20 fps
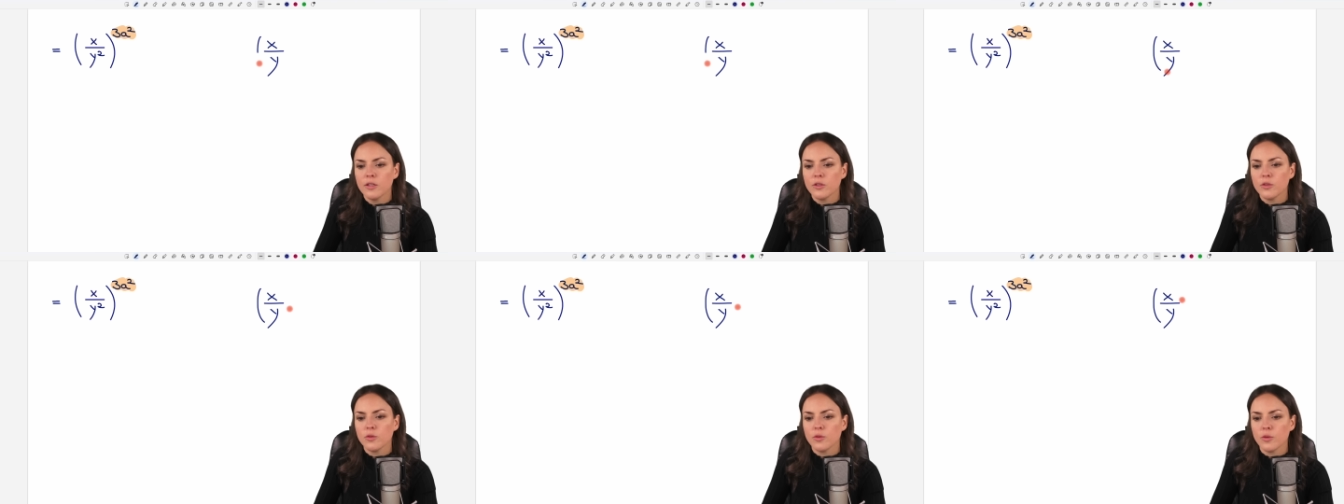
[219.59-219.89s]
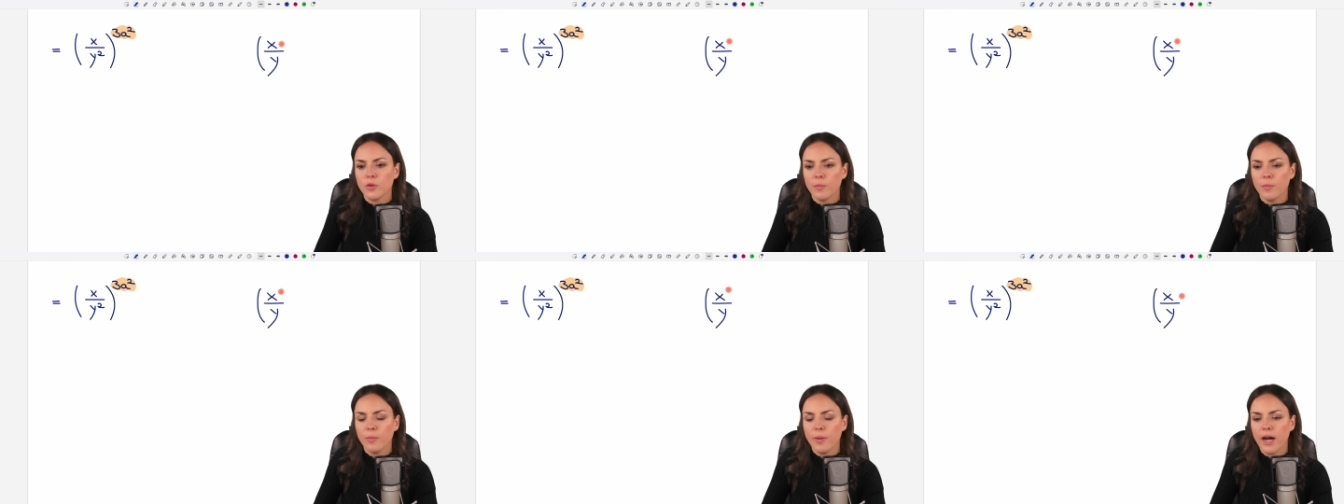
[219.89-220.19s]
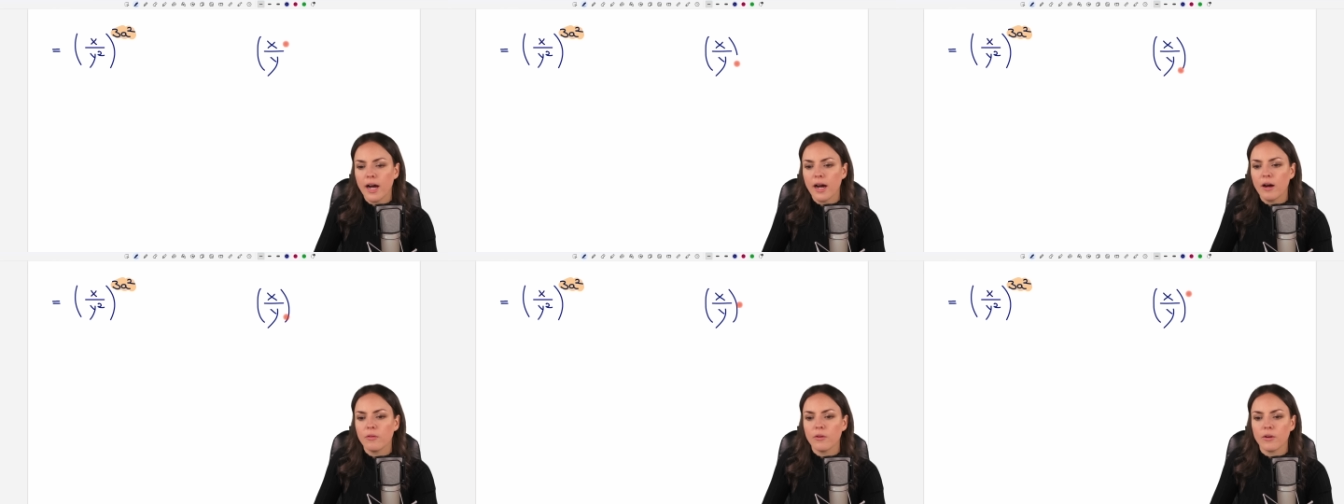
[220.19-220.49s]
to the
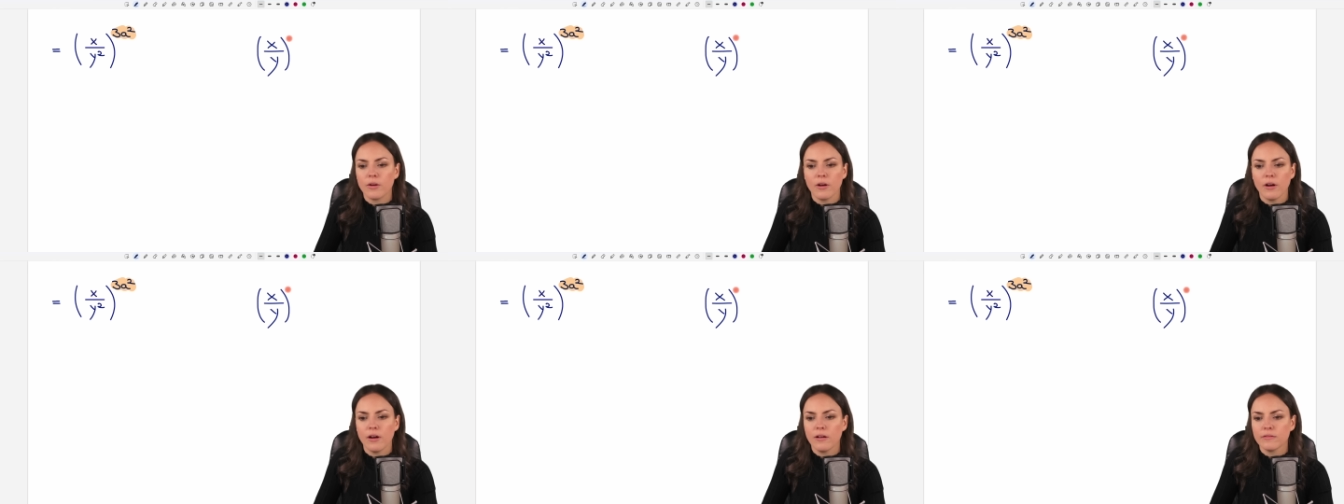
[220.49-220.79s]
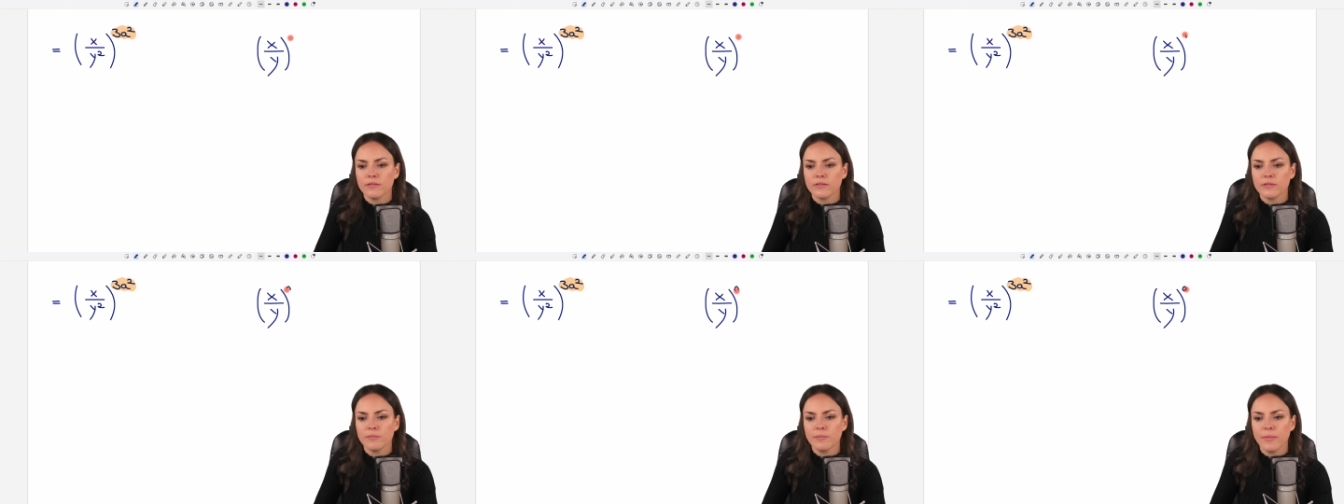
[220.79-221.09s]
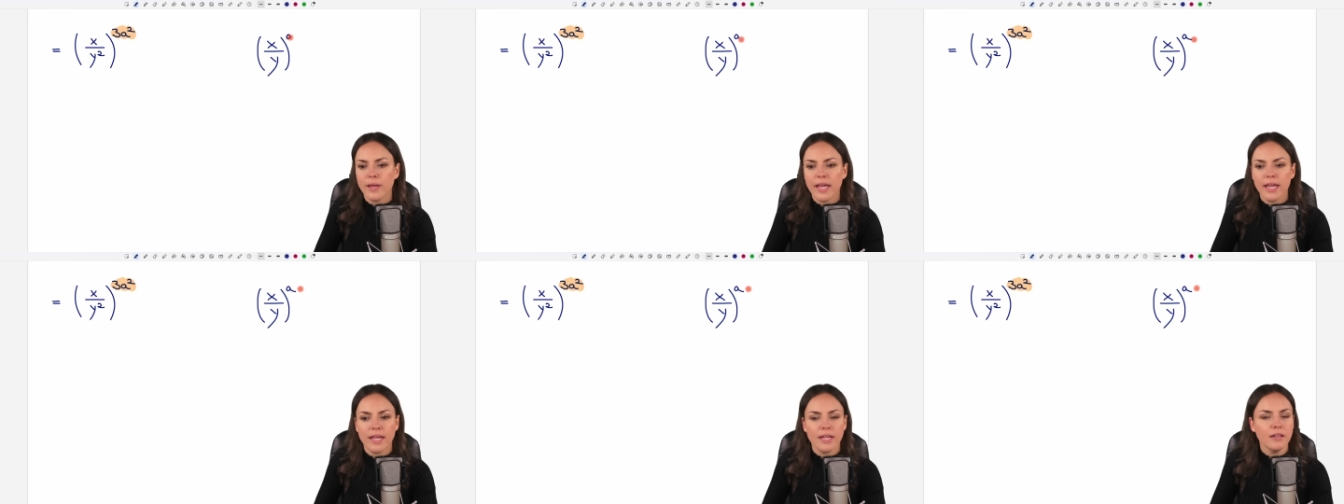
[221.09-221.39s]
power of
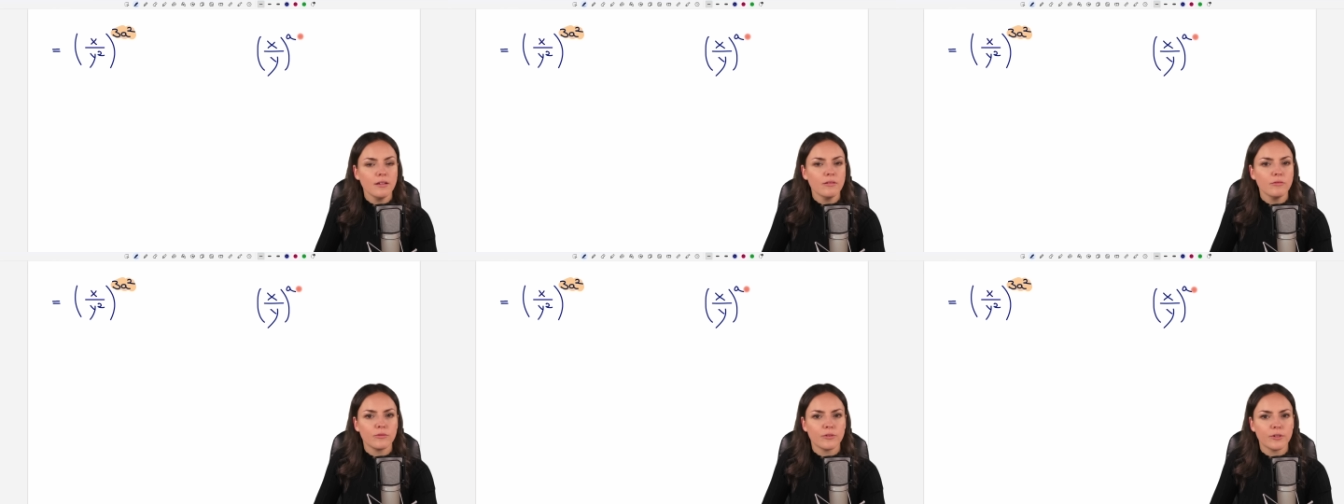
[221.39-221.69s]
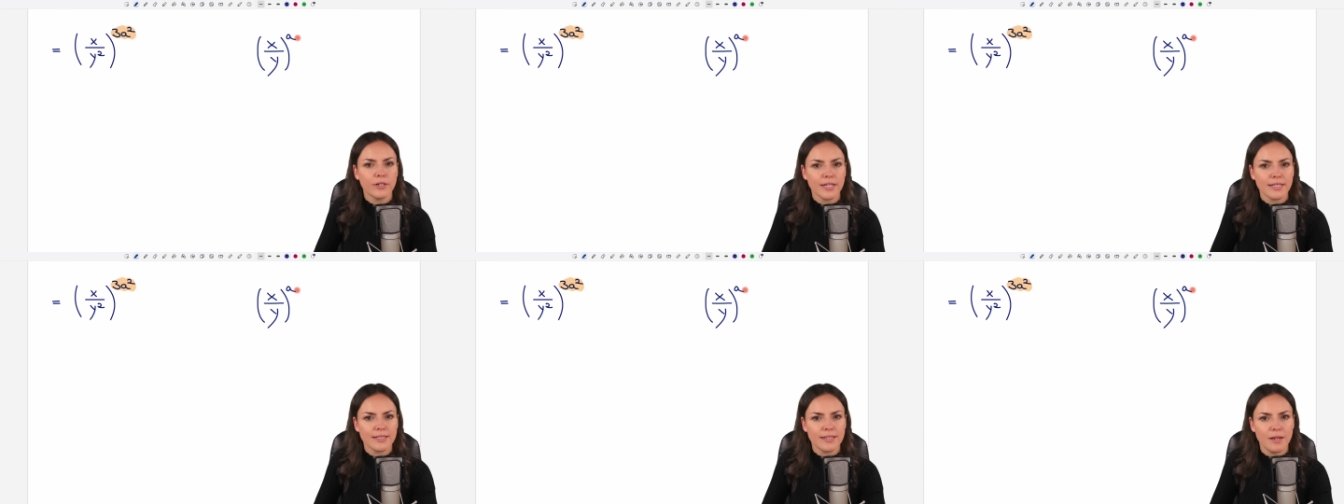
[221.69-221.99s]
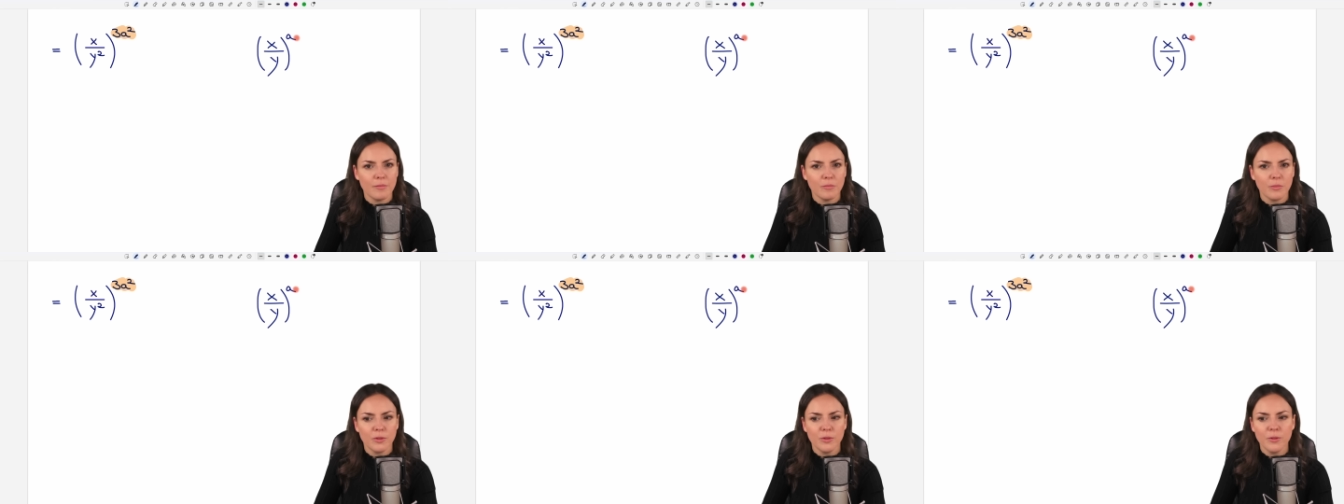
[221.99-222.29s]
a, for
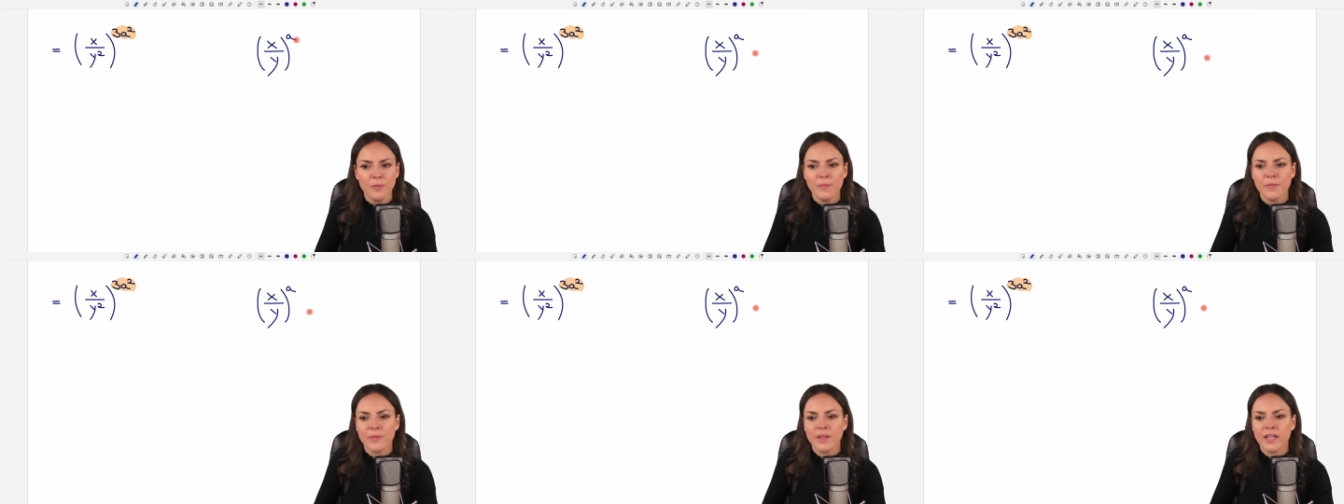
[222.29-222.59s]
example,